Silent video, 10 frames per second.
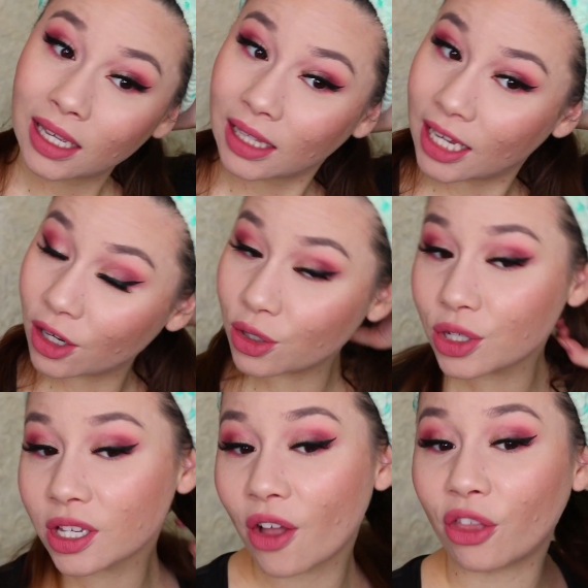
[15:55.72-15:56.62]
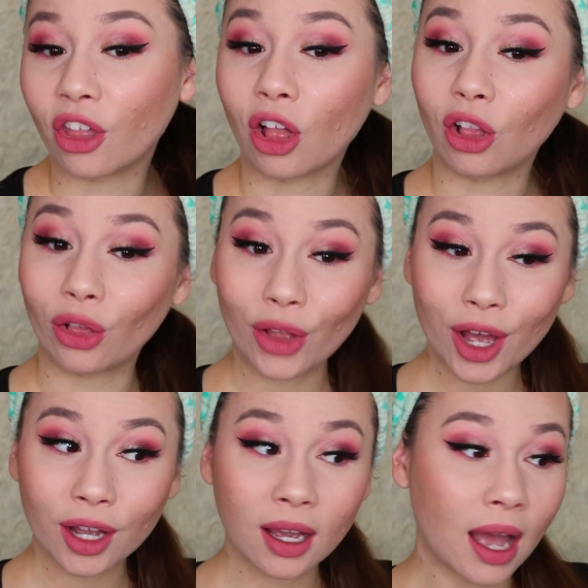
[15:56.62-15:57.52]
Here's the
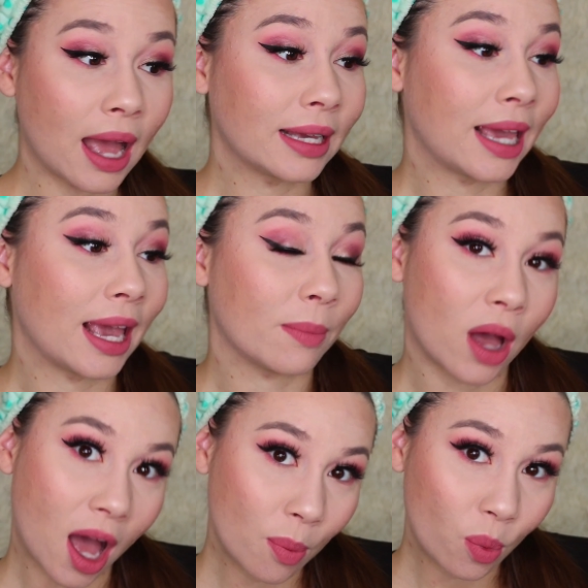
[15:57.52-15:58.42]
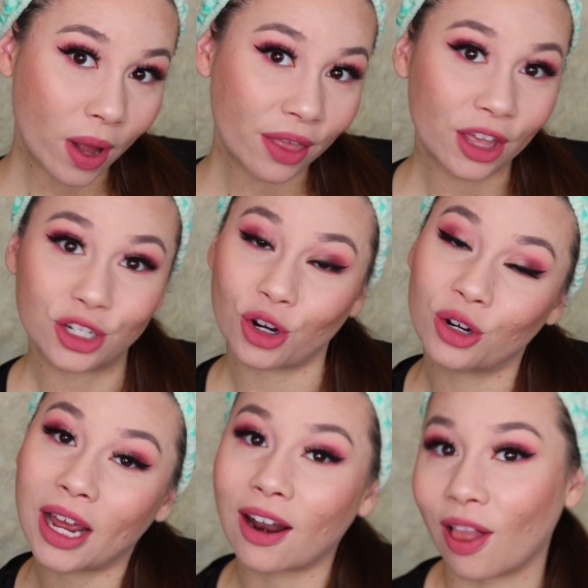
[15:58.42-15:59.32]
look I came up with. It
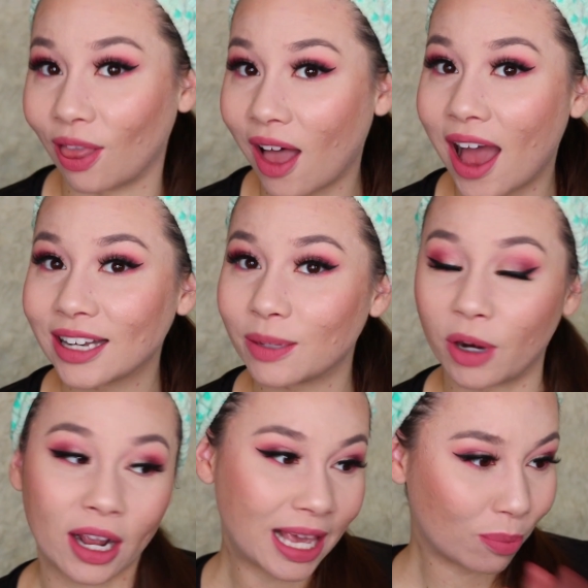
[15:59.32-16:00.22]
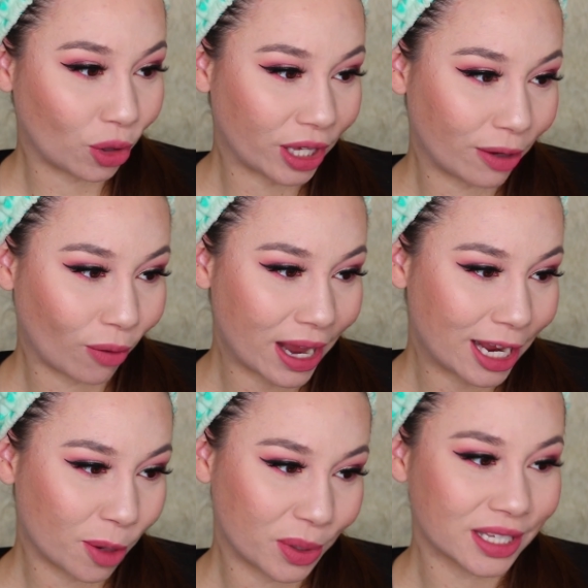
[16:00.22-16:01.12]
turned out a lot, but I keep looking right
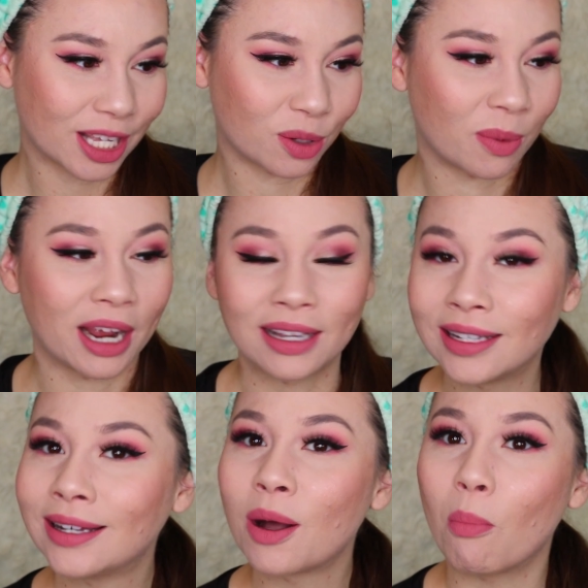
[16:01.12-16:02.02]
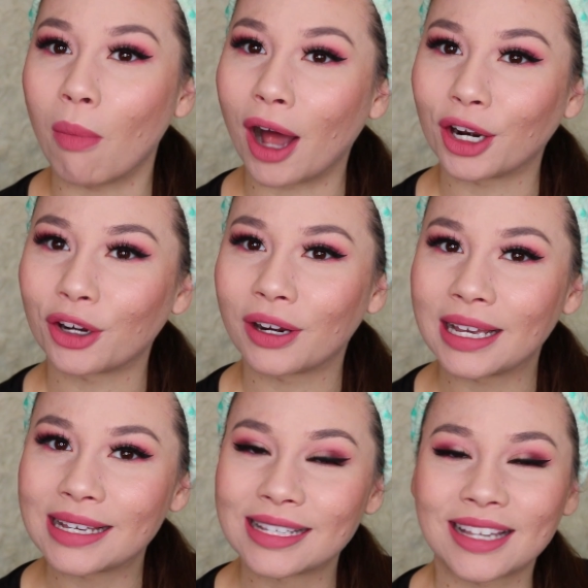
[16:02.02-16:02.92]
here because that's where my monitor
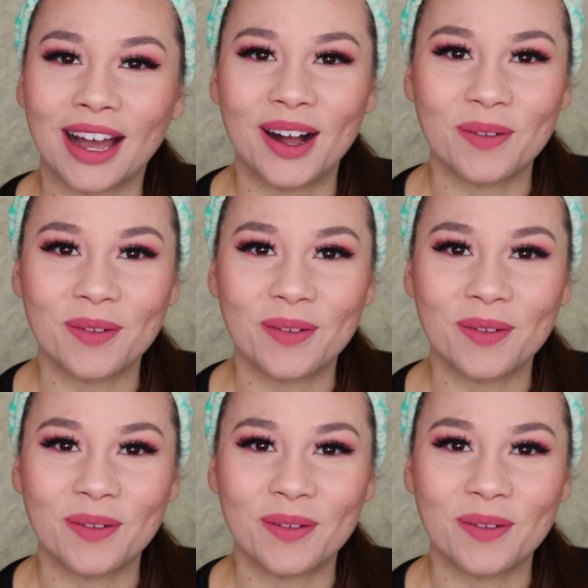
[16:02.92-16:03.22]
is.